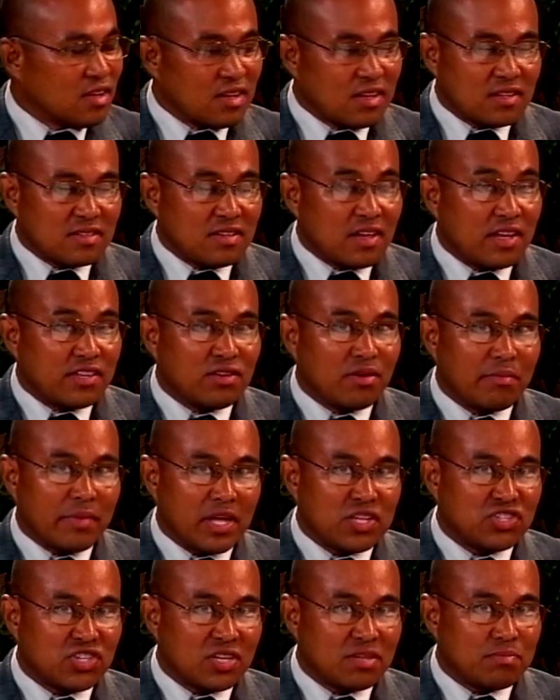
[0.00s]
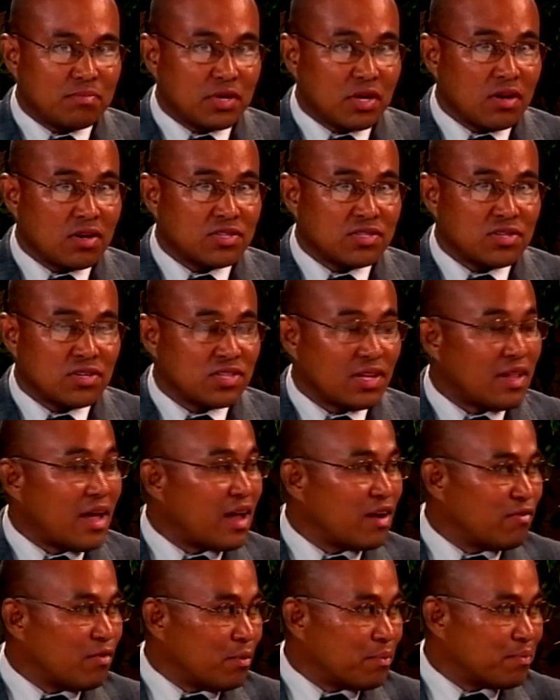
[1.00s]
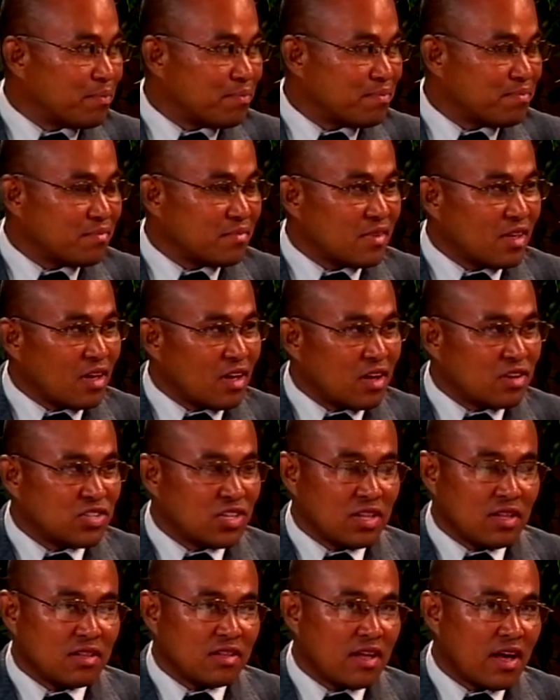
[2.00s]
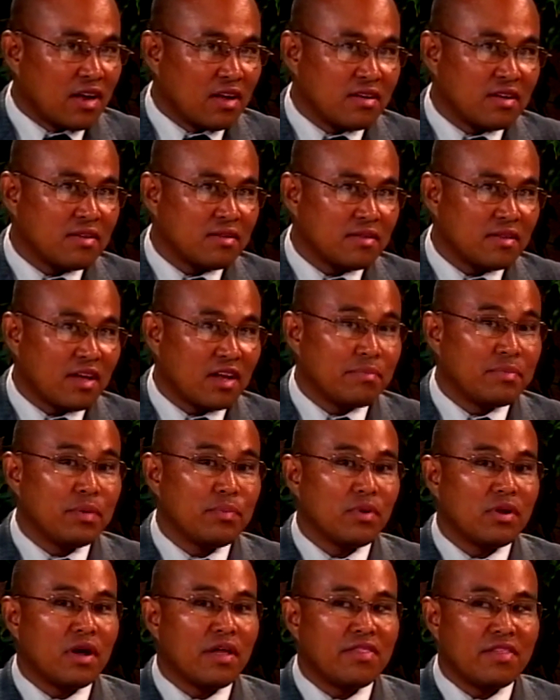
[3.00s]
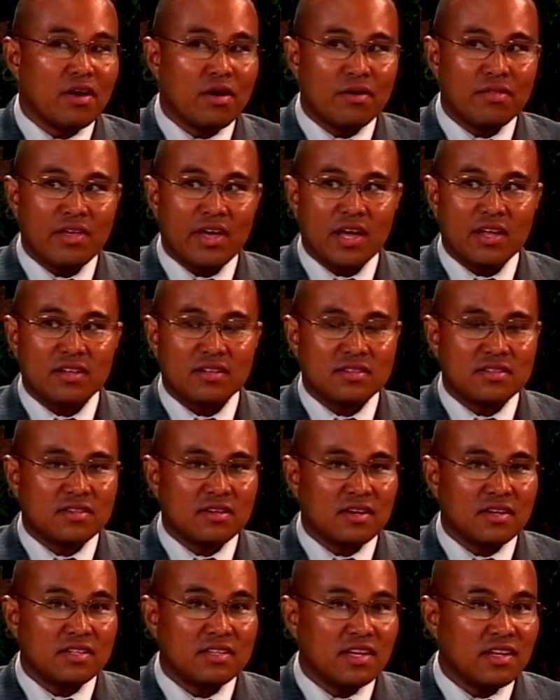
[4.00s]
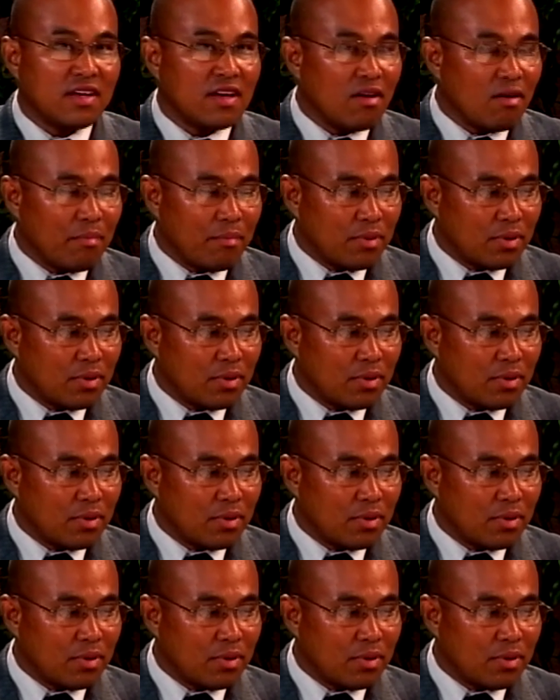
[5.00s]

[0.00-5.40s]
Danielle mentioned, because there's a lot of them, and there's a lot of people out there that need help.